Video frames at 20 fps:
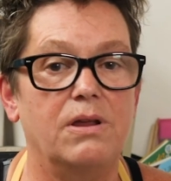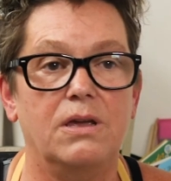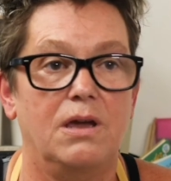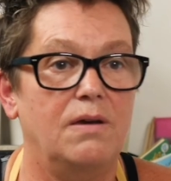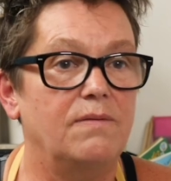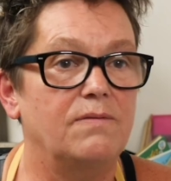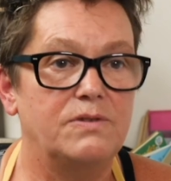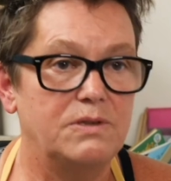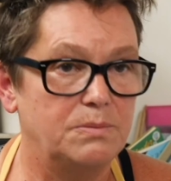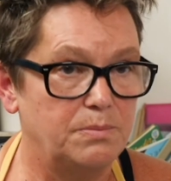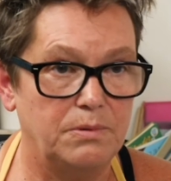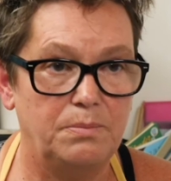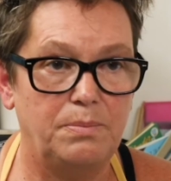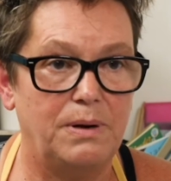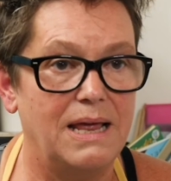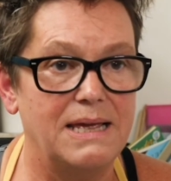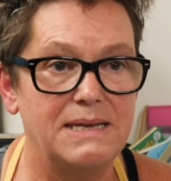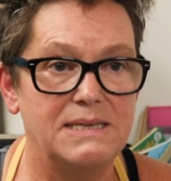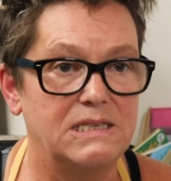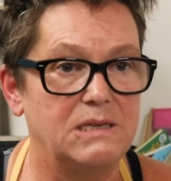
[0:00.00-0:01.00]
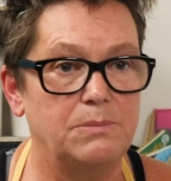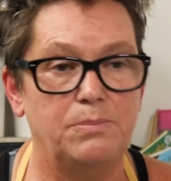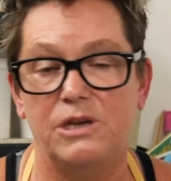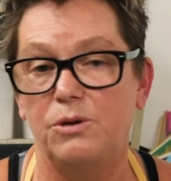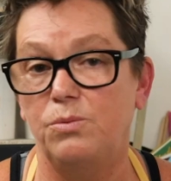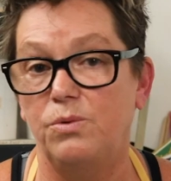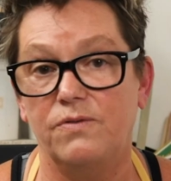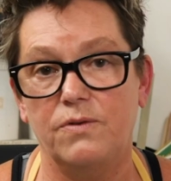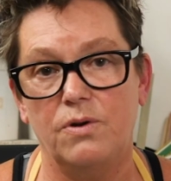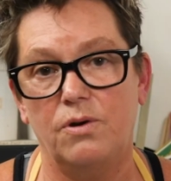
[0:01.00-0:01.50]
comfortable place to be.
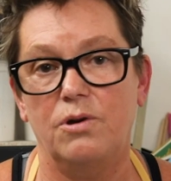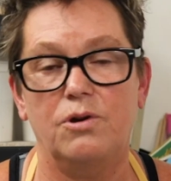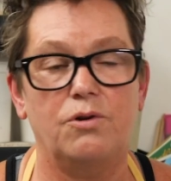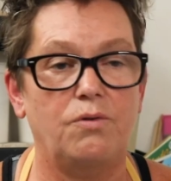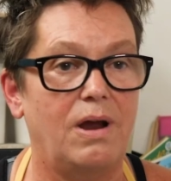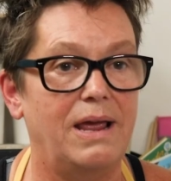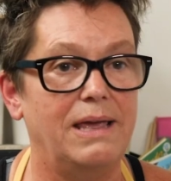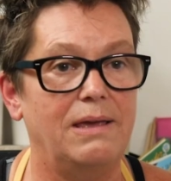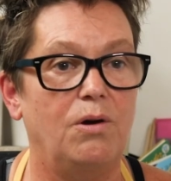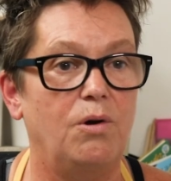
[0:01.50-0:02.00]
We've got a great